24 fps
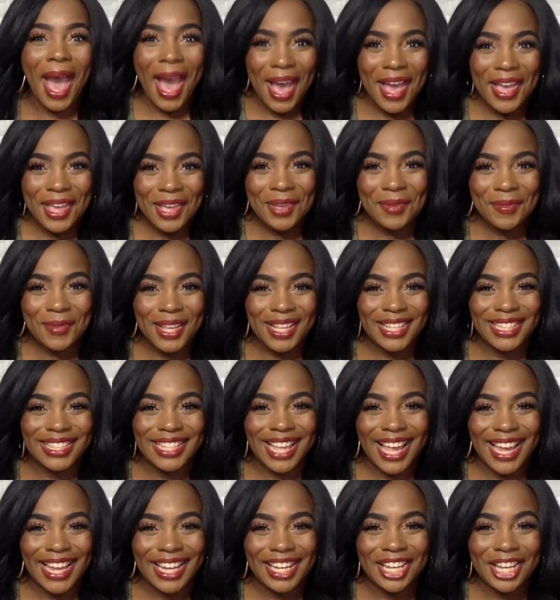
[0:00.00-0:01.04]
I am
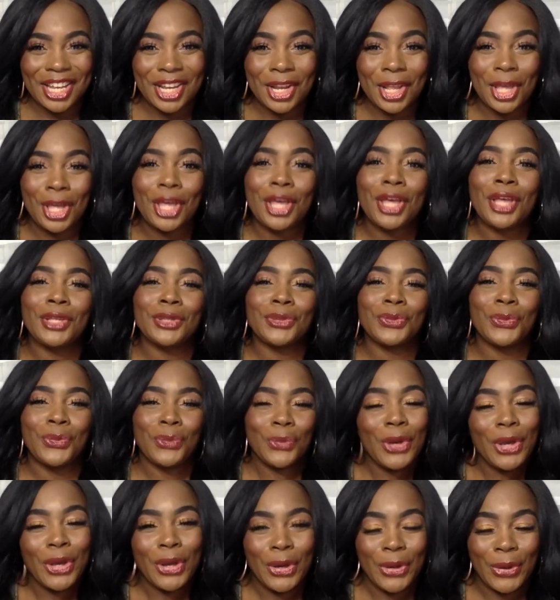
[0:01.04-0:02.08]
excited because
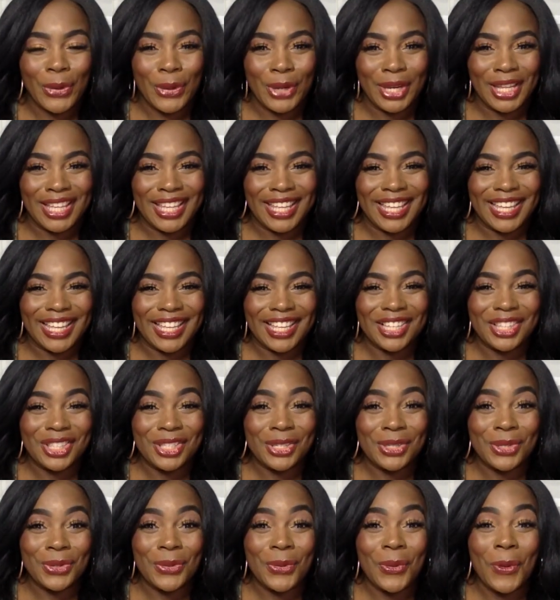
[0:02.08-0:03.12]
we're going to get
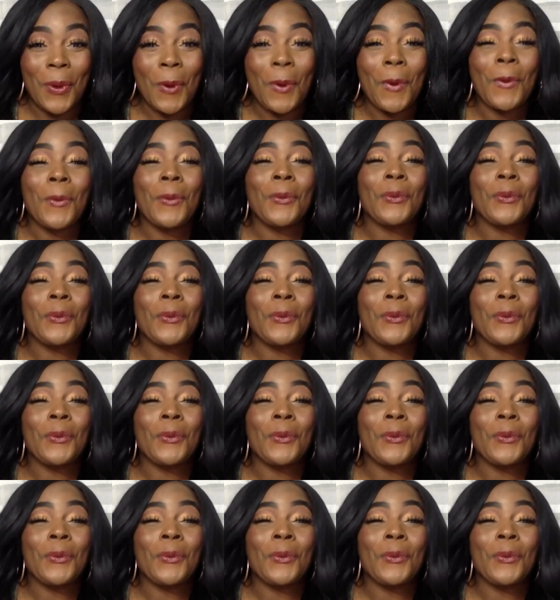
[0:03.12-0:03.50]
into